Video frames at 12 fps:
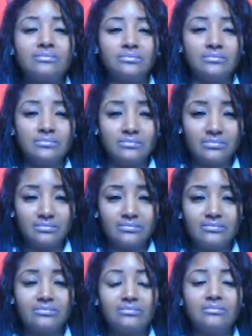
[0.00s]

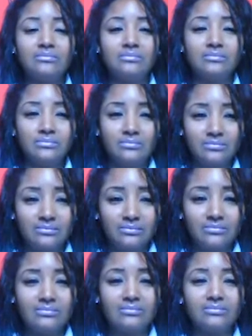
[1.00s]

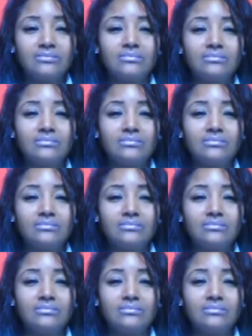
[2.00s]
(silent)